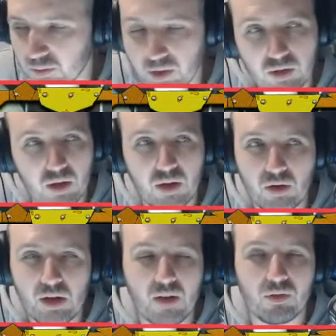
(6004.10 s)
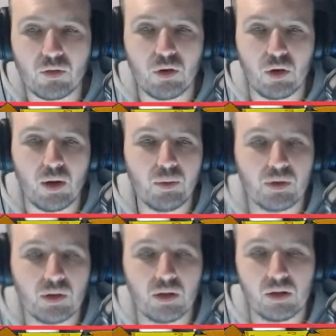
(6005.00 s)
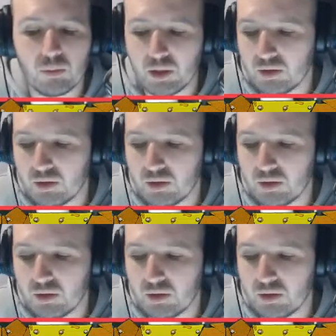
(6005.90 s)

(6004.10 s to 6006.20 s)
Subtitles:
like, I already have enough crap. You know what I mean?